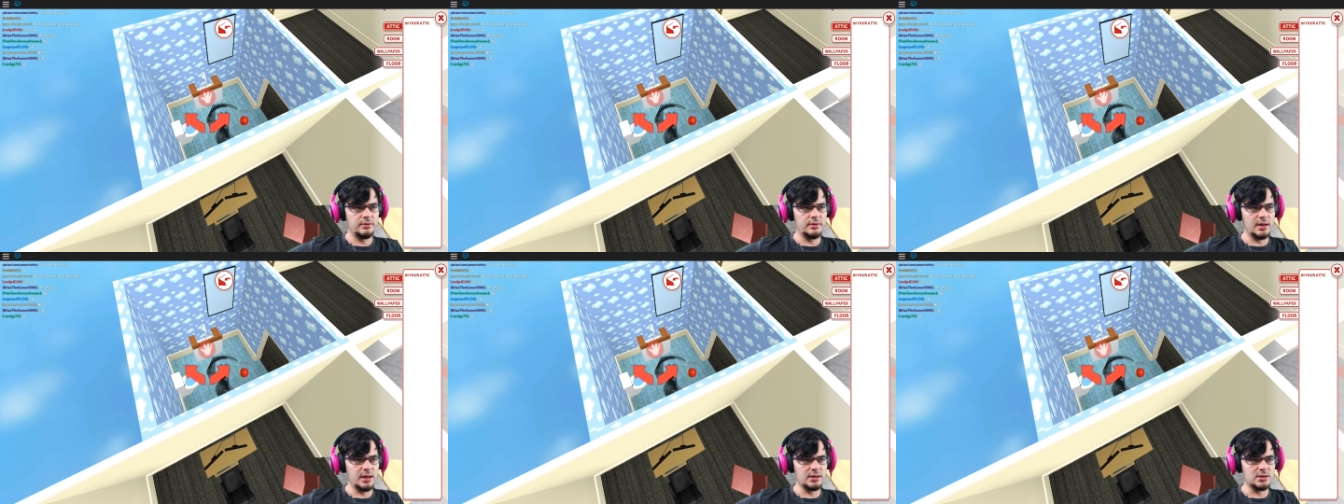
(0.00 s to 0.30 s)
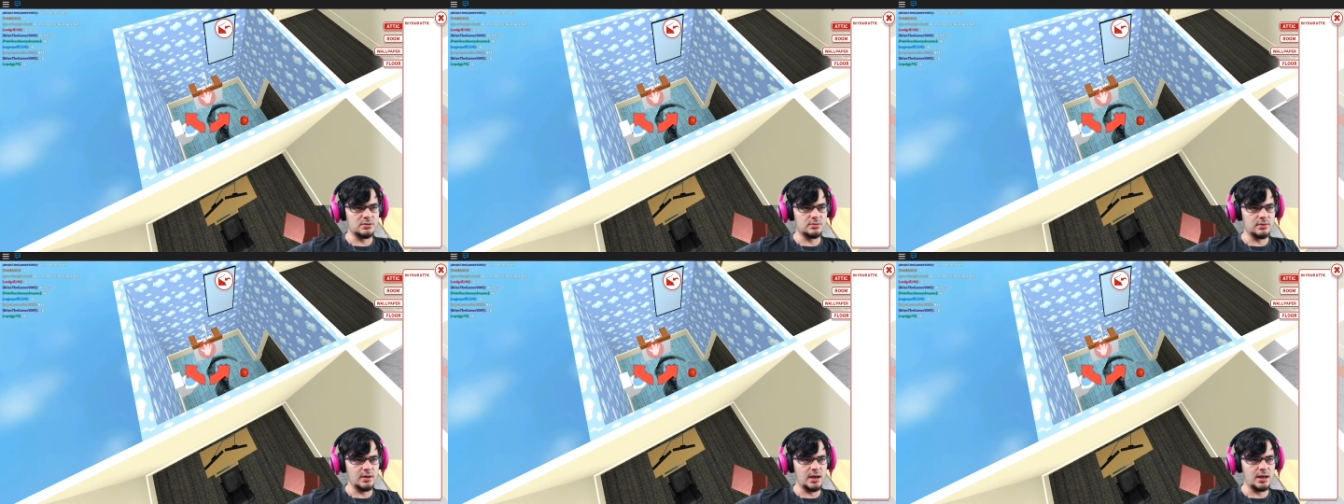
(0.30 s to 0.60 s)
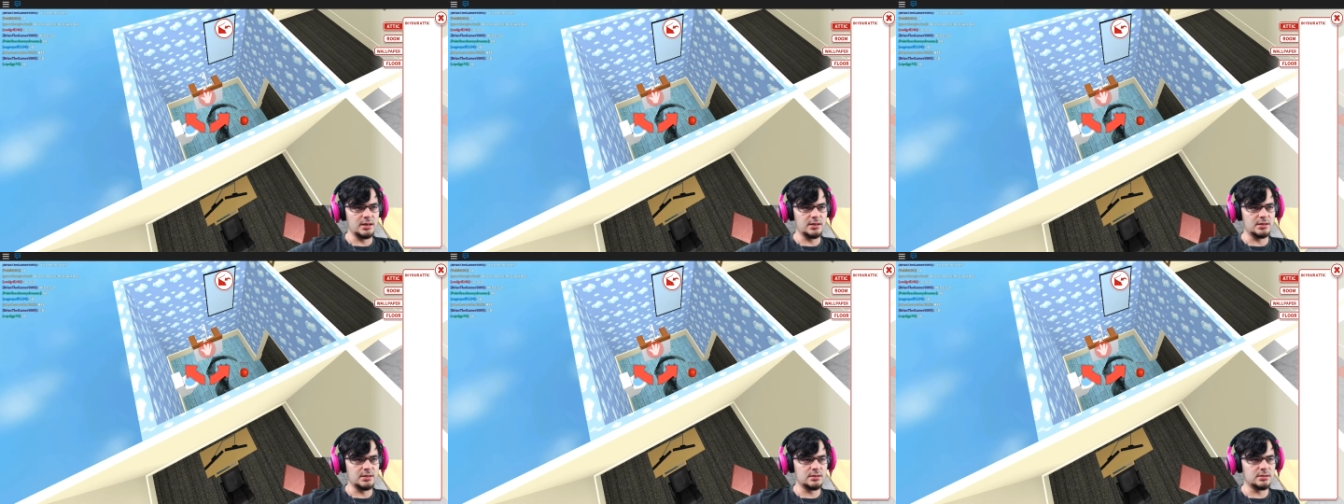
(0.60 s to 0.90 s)
That's
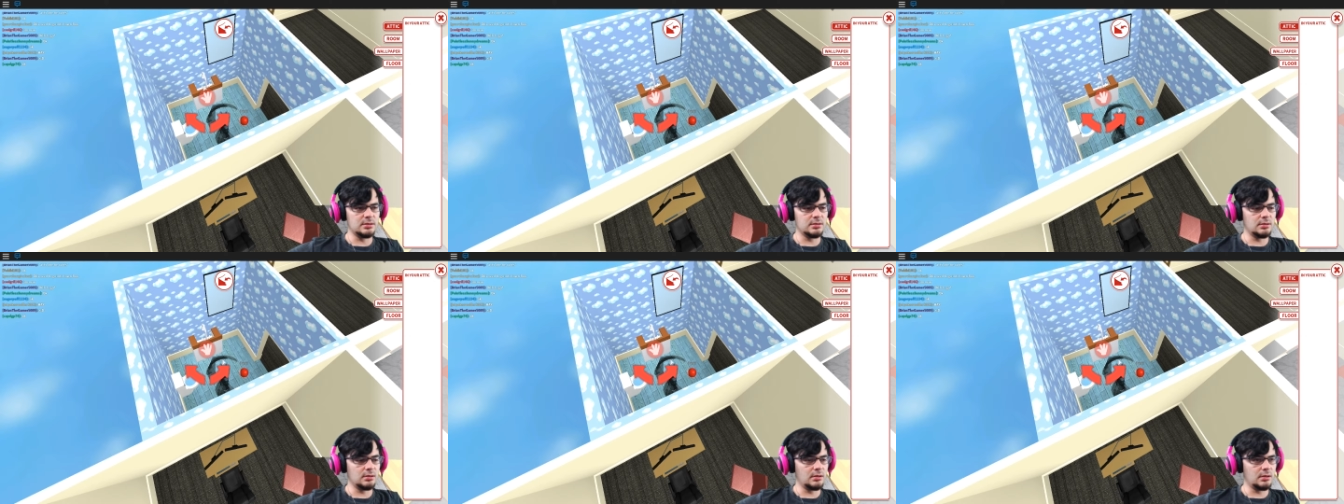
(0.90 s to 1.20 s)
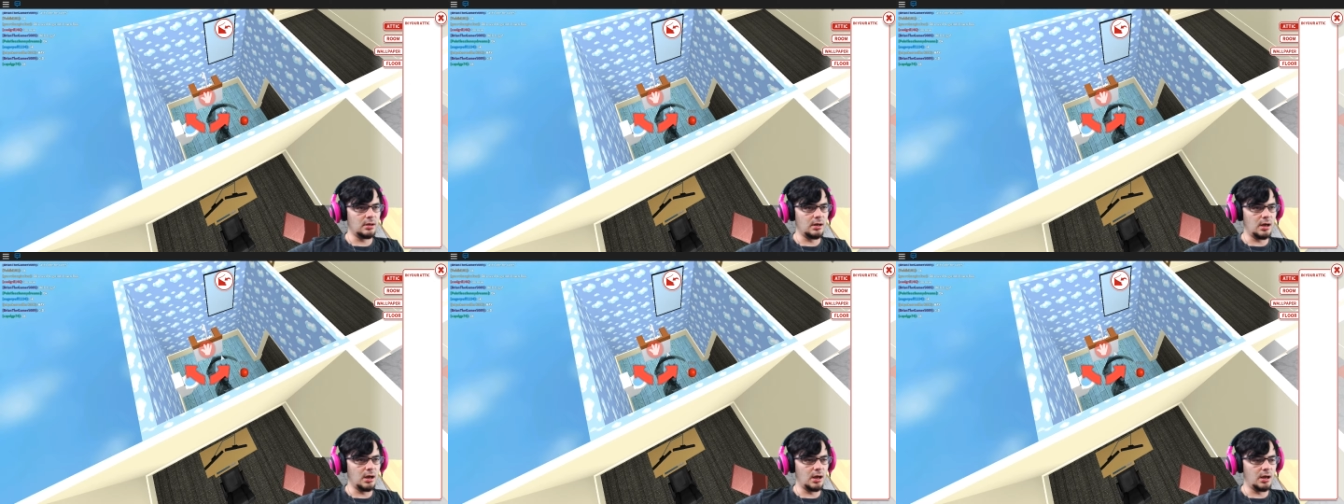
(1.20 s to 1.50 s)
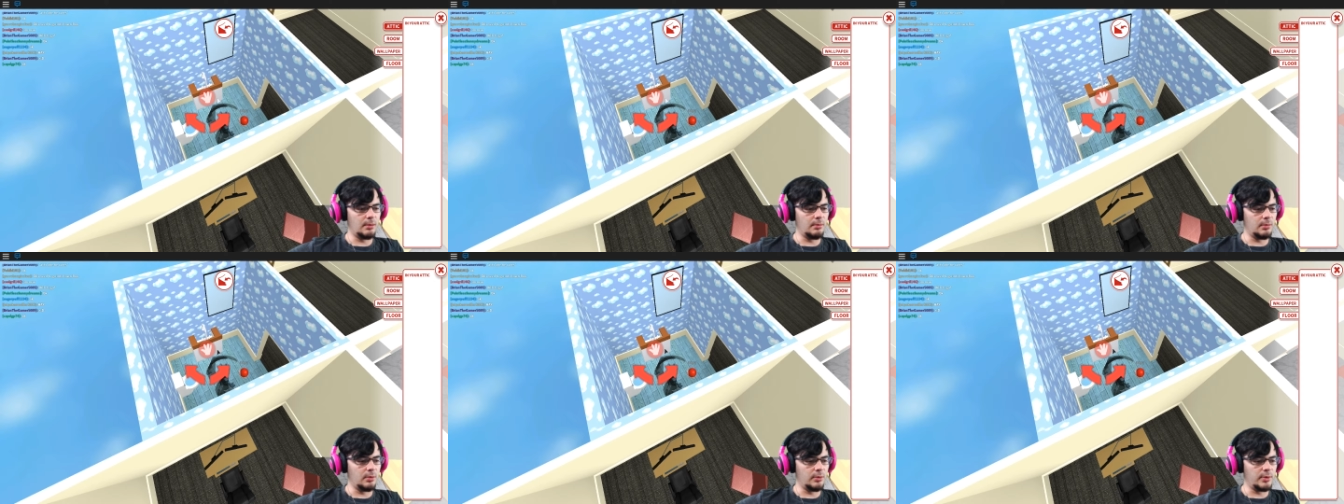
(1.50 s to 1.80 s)
right.
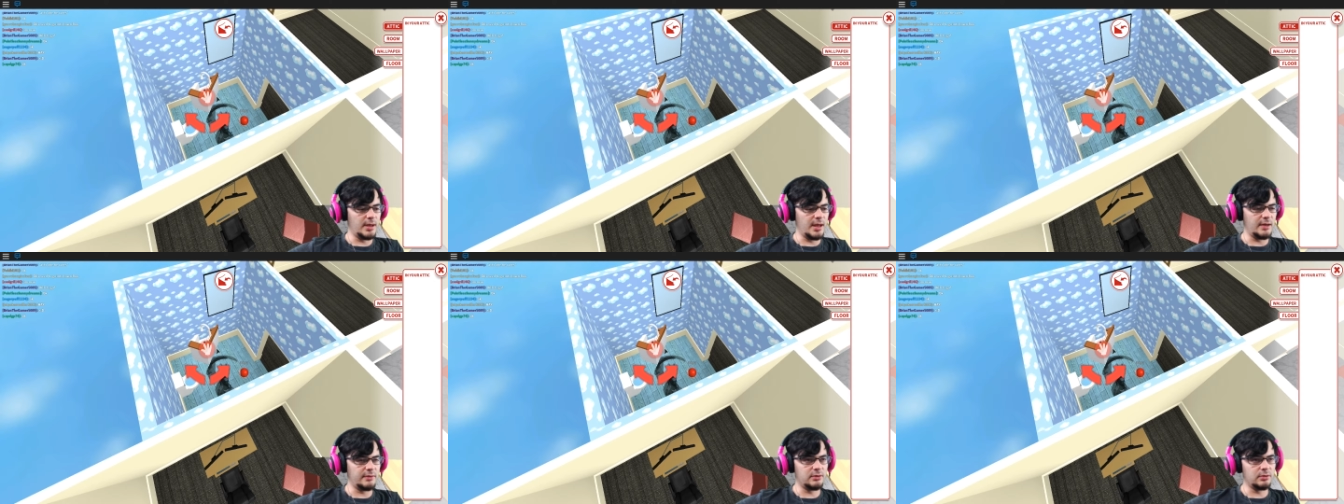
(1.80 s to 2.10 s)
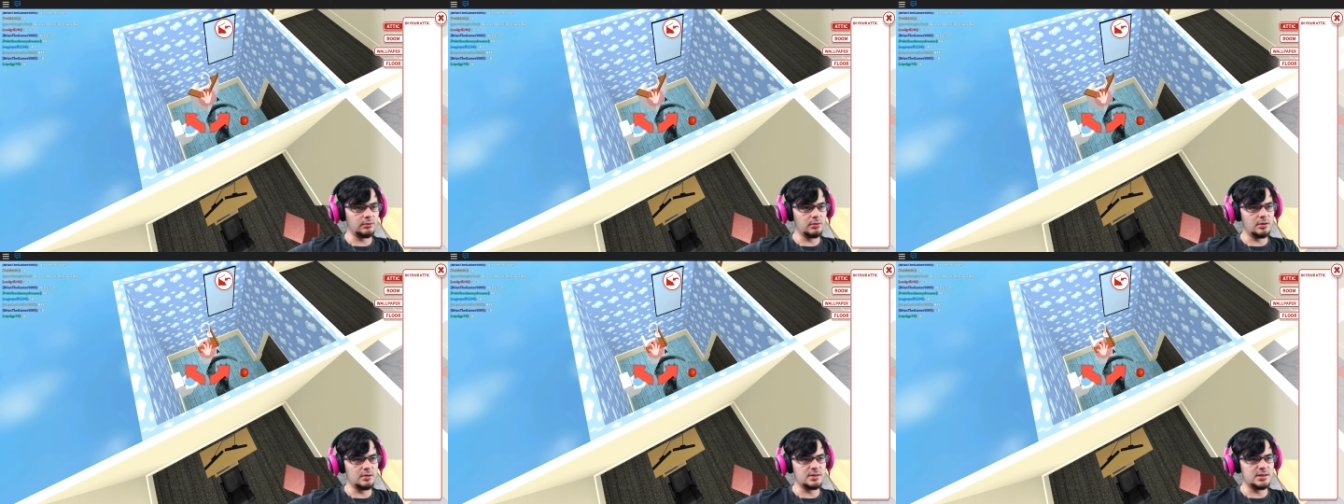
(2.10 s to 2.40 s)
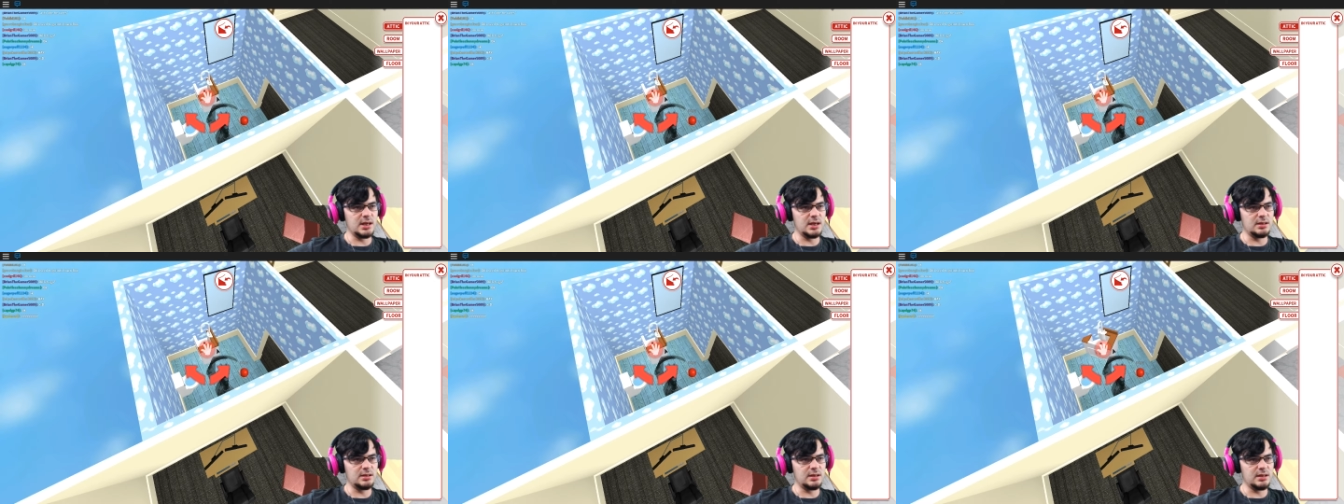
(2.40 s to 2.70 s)
Um, but we have to
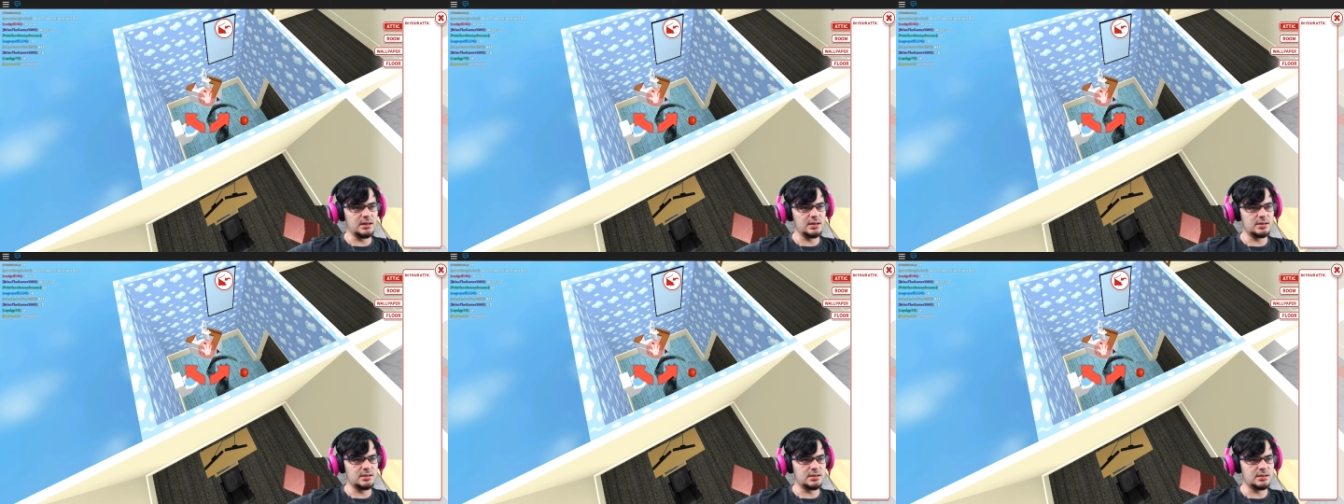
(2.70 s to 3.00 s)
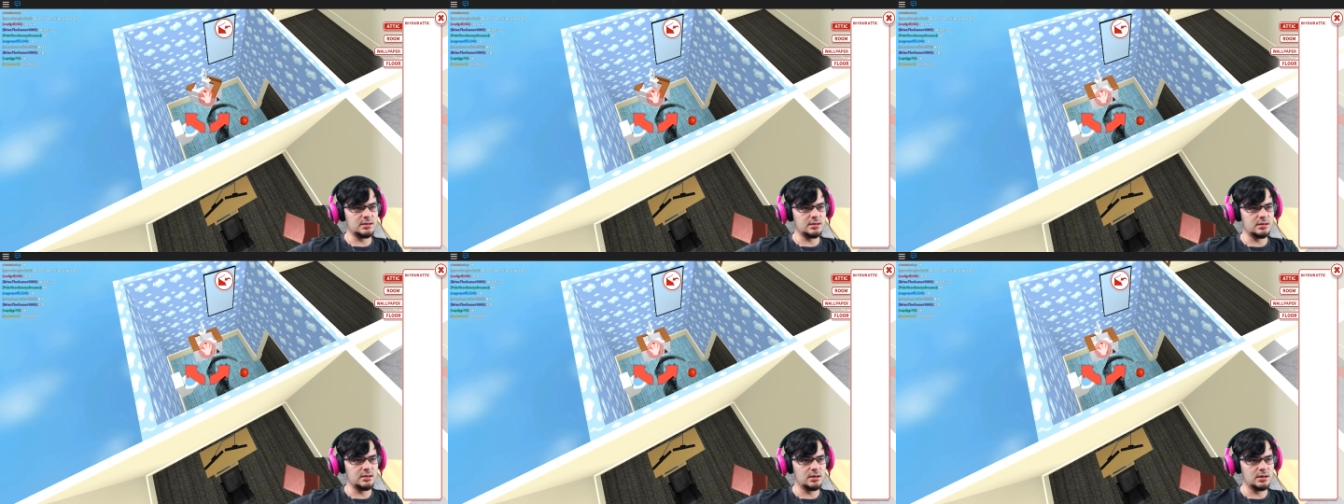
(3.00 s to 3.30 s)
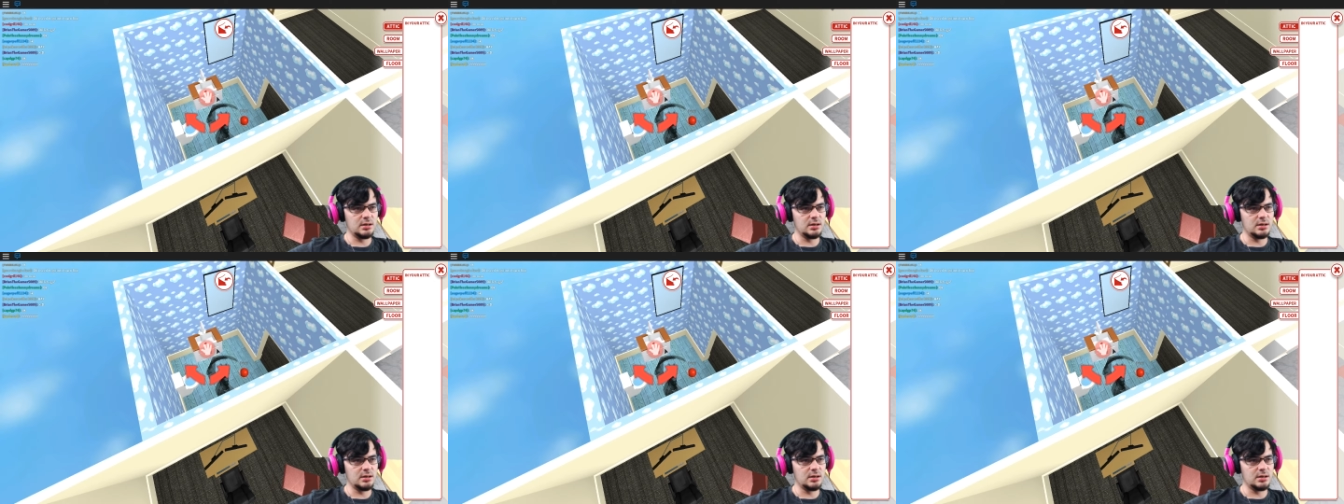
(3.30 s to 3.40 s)
rotate this.